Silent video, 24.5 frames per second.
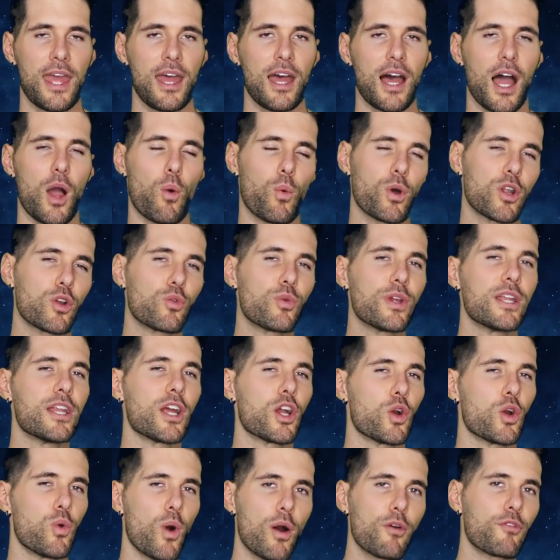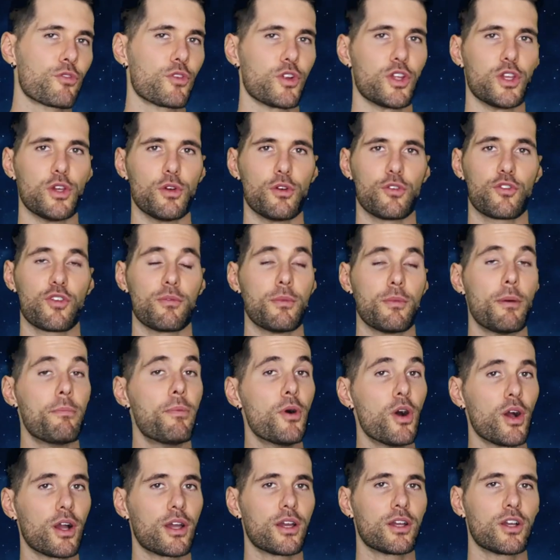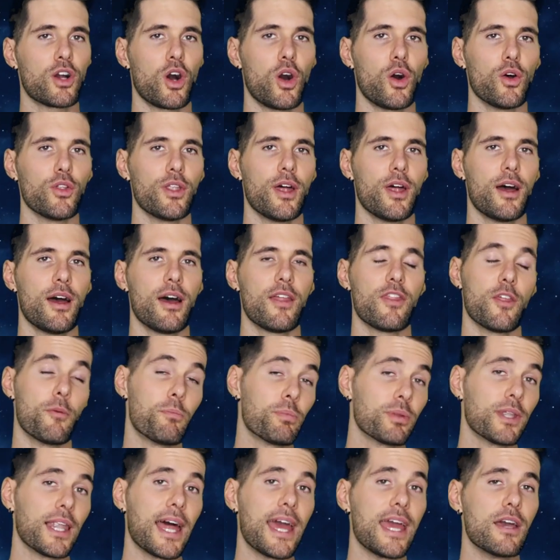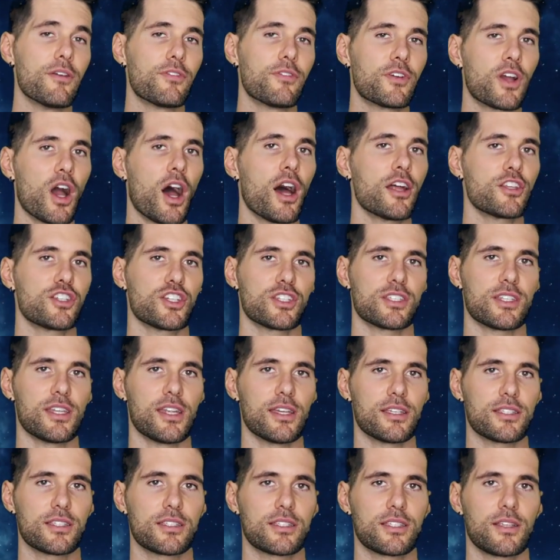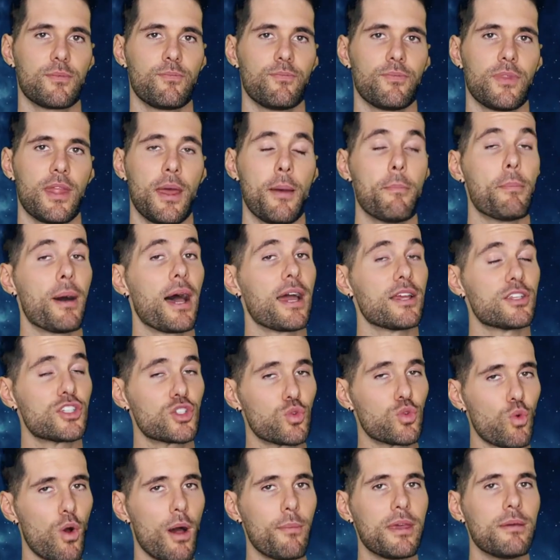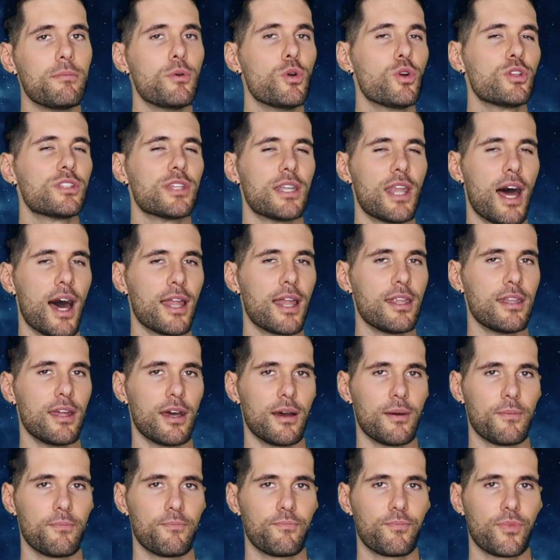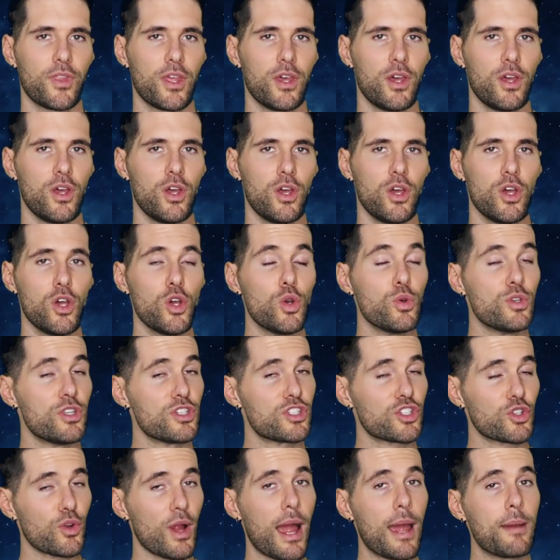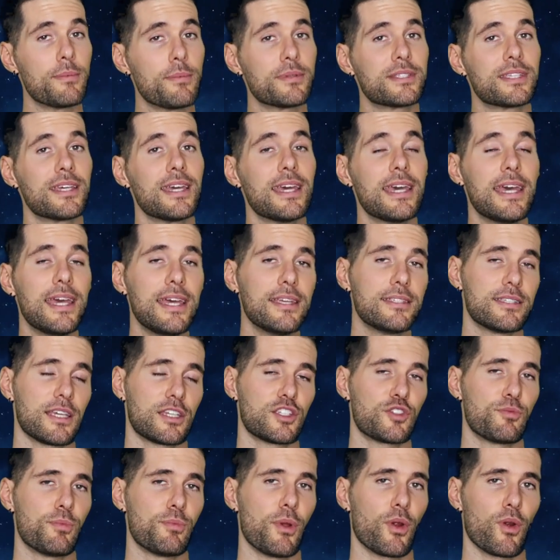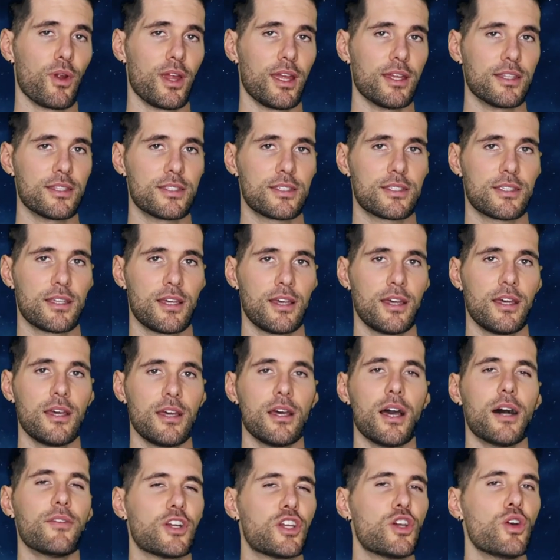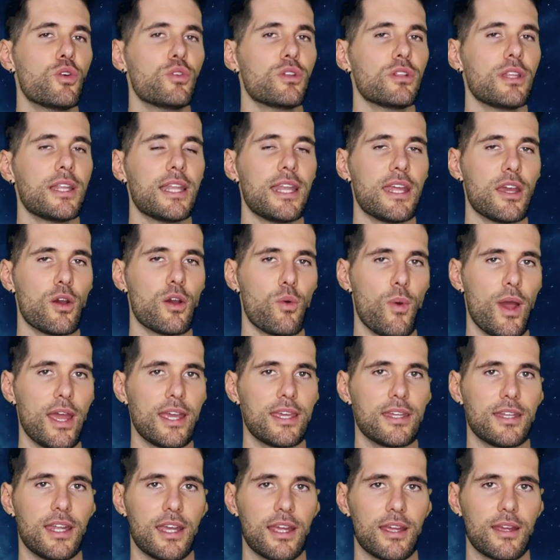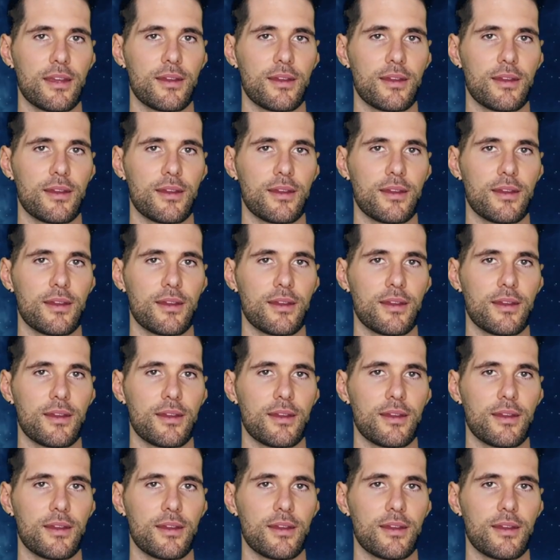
I want to read a quote for you from a book called The Play of Consciousness by Swami Muktananda, who describes his experience of a Kundalini awakening.